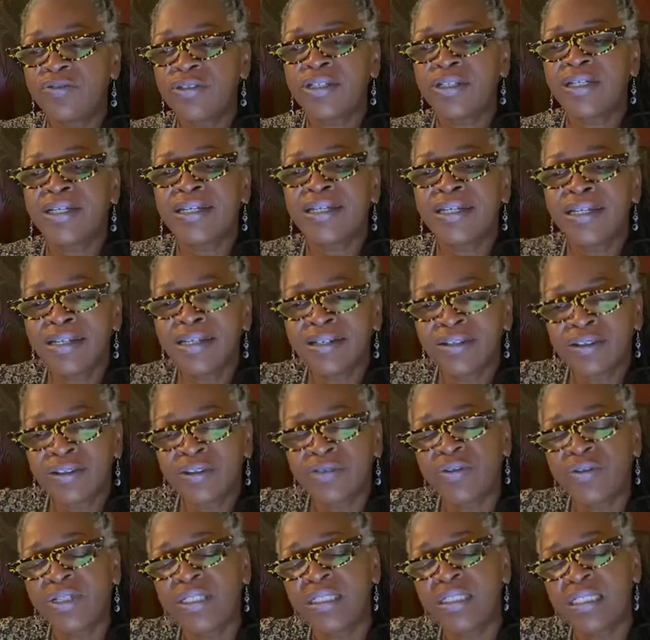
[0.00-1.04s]
again, a
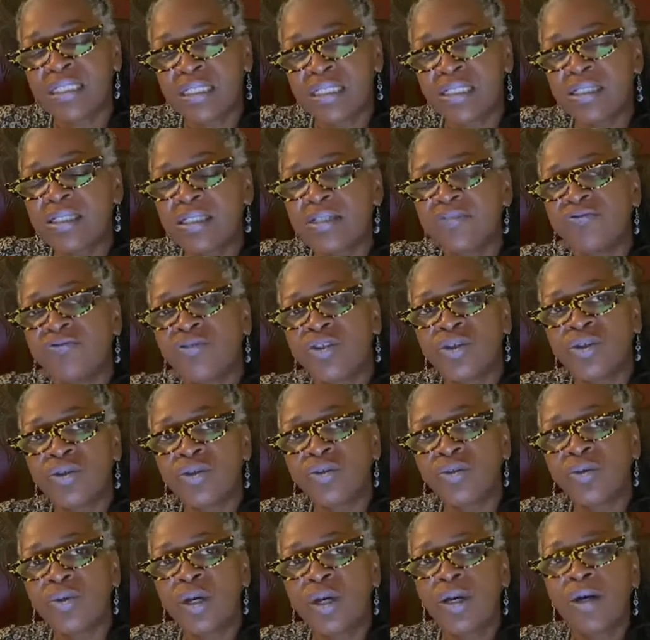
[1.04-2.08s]
360
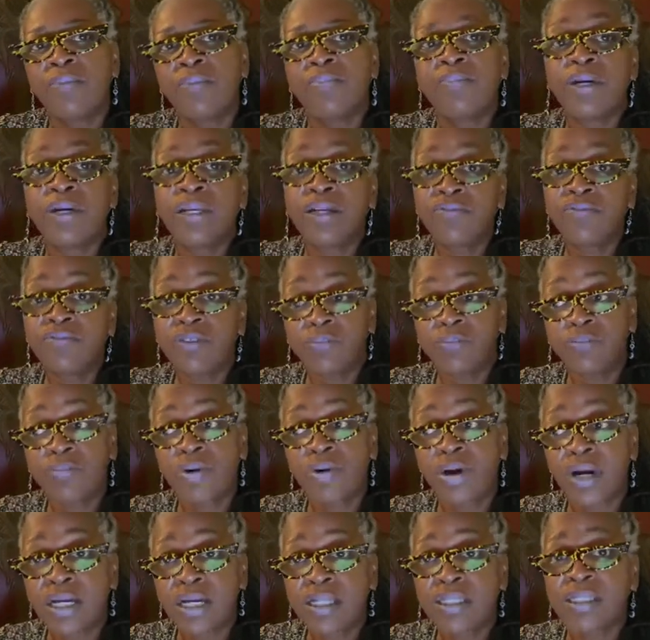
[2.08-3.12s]
view, but of the
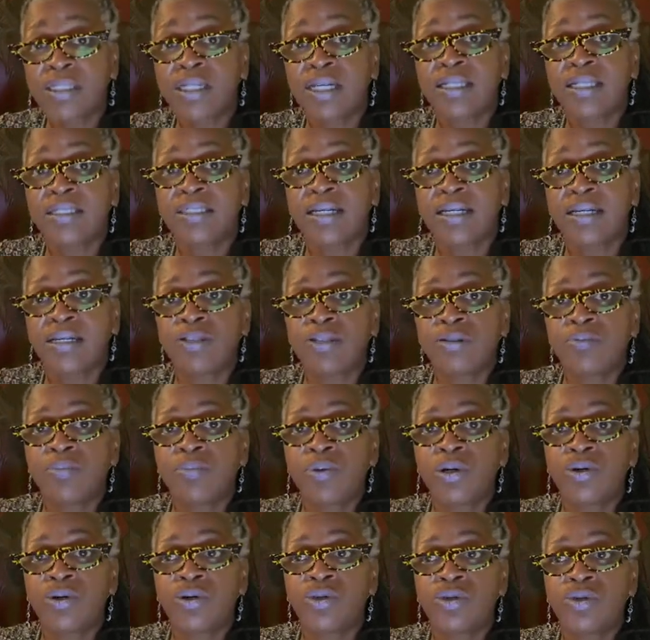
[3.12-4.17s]
project as
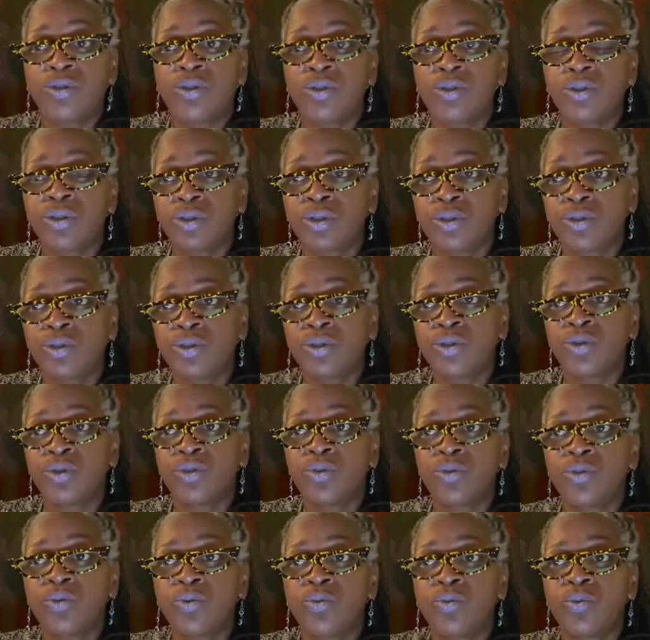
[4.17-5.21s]
opposed
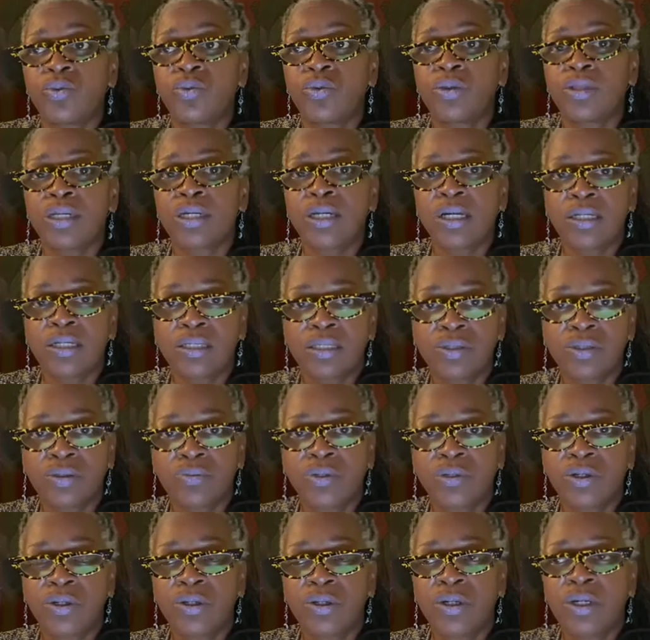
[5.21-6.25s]
to the
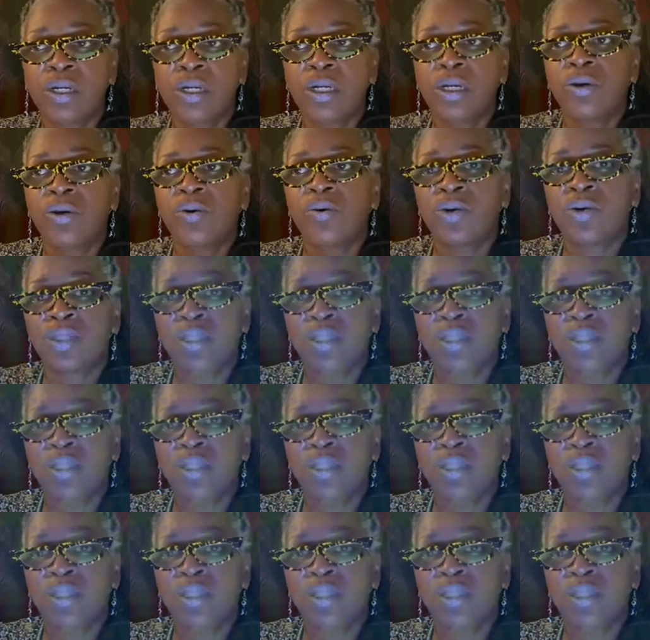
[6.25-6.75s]
customer or the